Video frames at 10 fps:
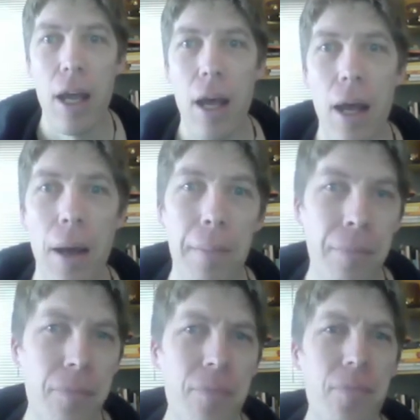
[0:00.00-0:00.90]

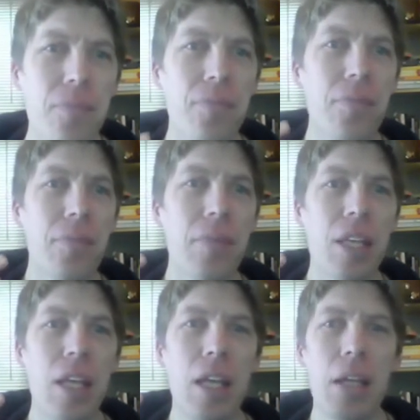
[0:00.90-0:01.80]

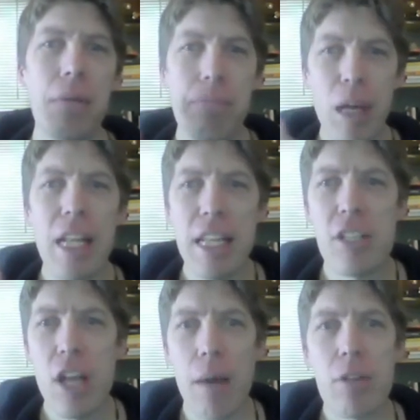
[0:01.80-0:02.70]
But in this
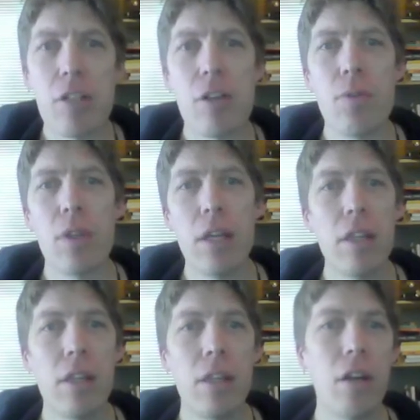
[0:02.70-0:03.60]
chapter, so
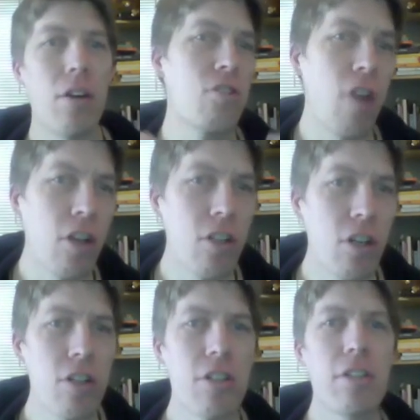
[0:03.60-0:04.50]
there are
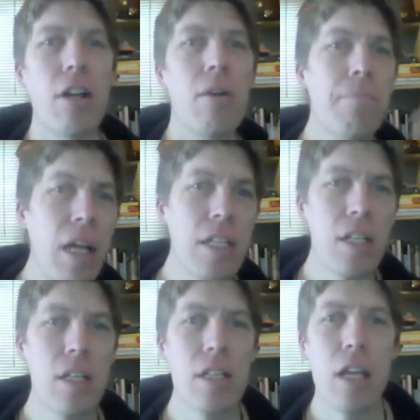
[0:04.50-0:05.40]
structures, there are
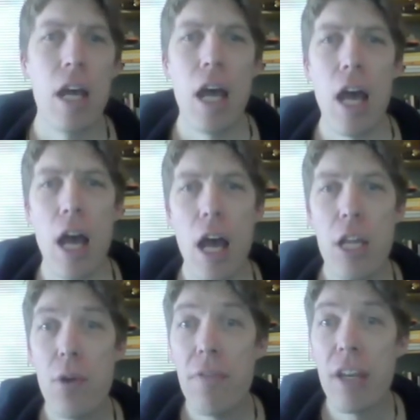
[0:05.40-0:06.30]
muscles, you
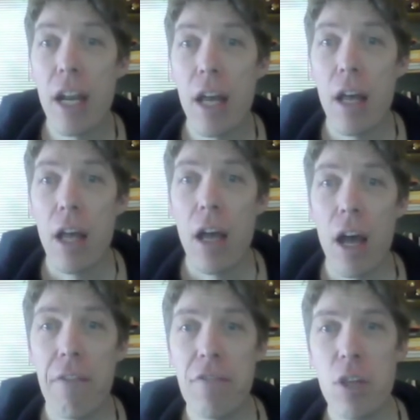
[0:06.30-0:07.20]
even get a
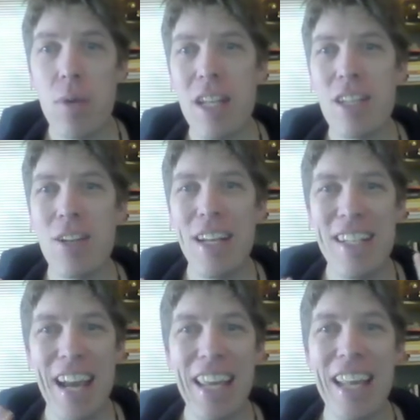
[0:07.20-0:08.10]
view into a
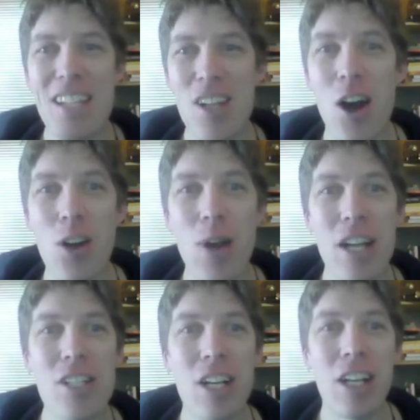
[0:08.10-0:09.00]
decades-long
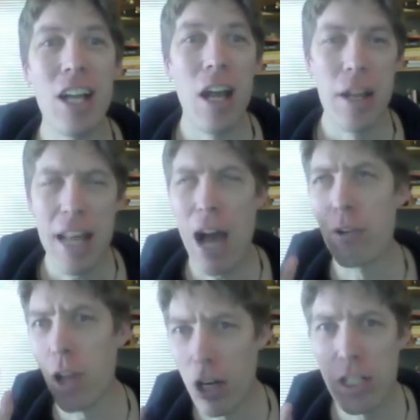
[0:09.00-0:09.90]
question, now
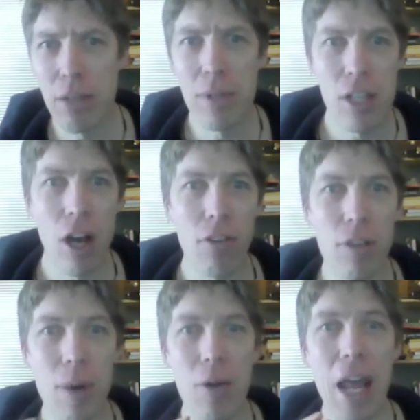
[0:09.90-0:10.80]
largely resolved,
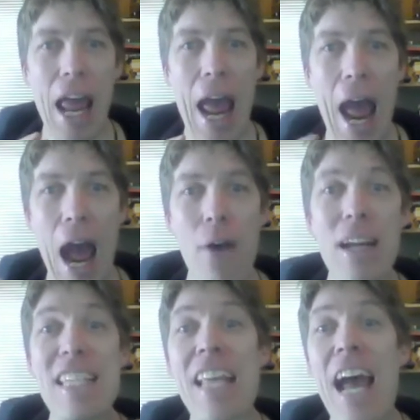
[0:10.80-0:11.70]
about how
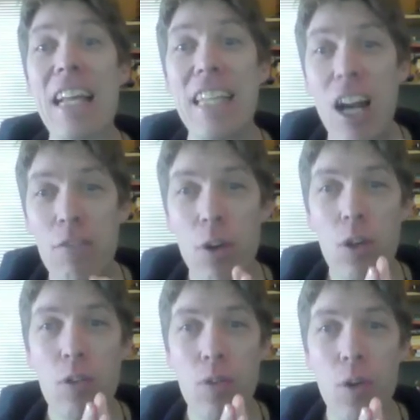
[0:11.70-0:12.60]
exactly our vocal
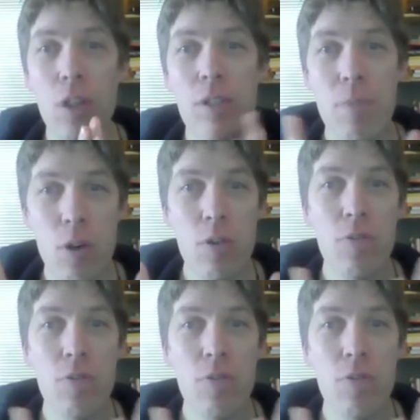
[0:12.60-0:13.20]
folds move